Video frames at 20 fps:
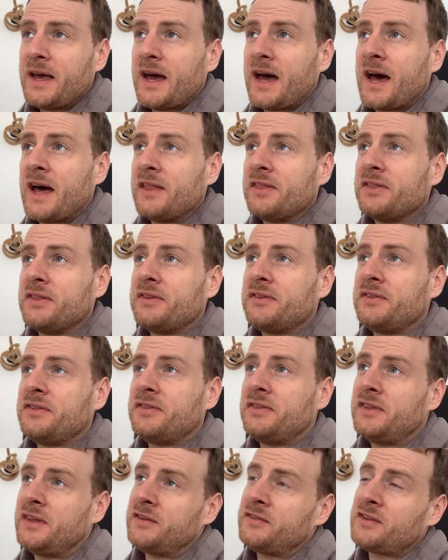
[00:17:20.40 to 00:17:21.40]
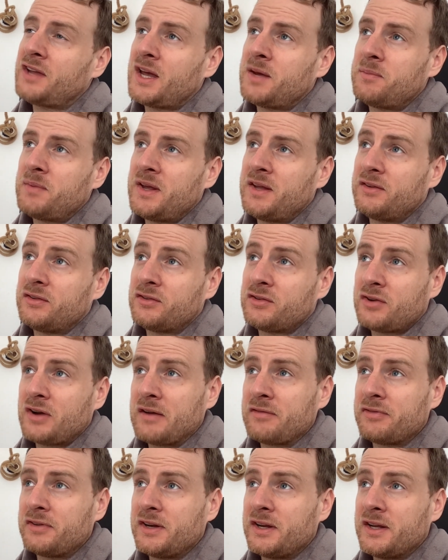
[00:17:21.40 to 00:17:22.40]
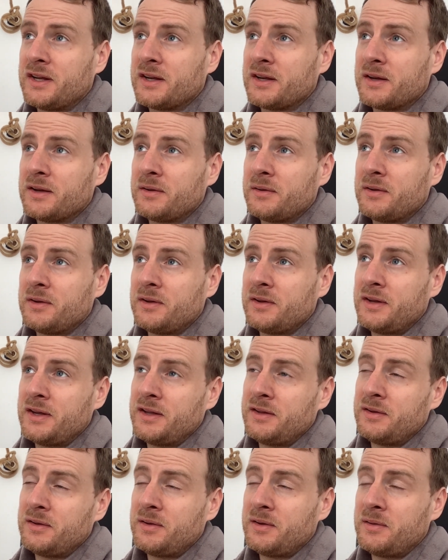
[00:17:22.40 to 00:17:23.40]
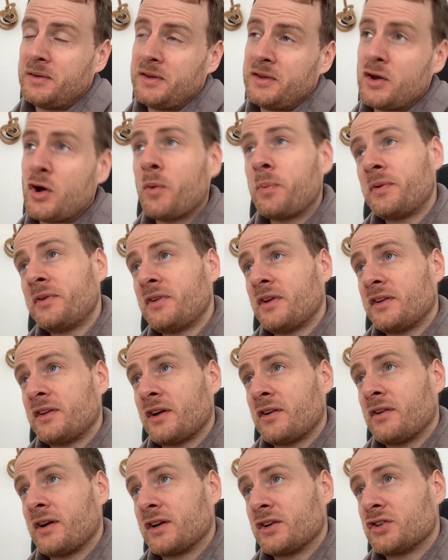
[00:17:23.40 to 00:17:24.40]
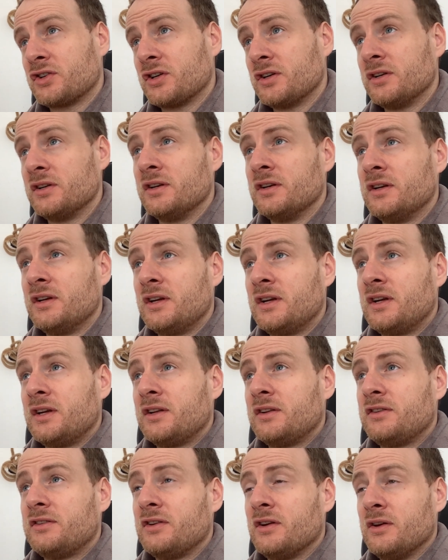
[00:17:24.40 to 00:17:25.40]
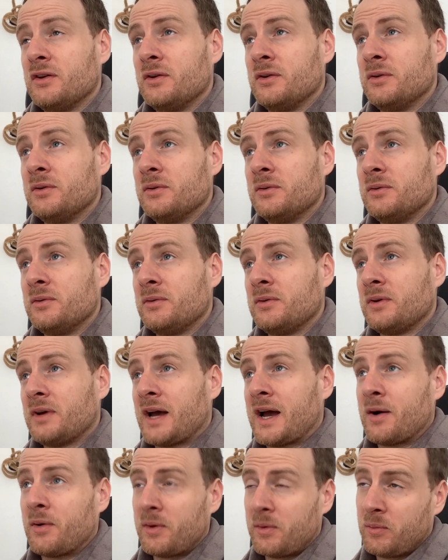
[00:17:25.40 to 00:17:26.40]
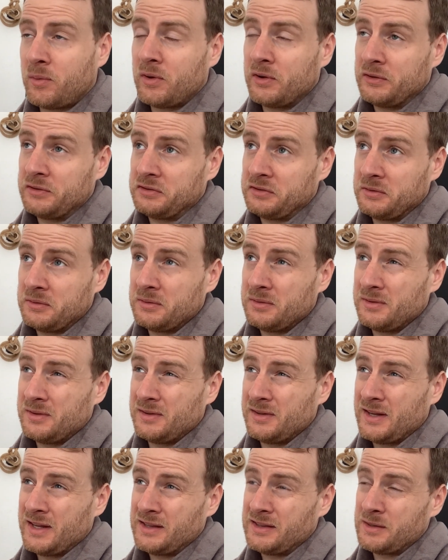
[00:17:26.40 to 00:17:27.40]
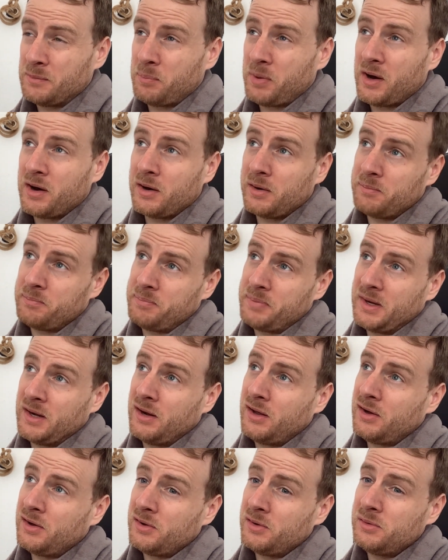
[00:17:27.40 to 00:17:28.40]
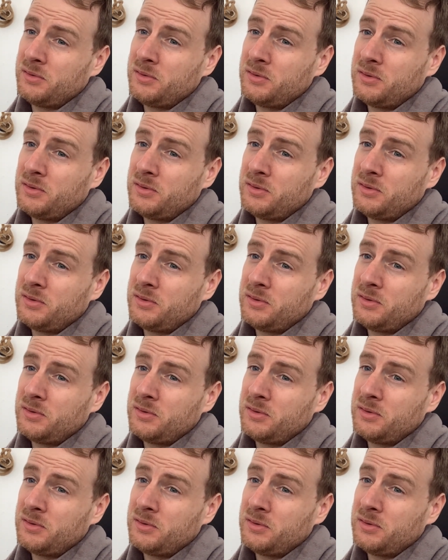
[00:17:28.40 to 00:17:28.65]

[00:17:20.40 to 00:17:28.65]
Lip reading: and this time it's traveling in the opposite direction to how it was in the part below,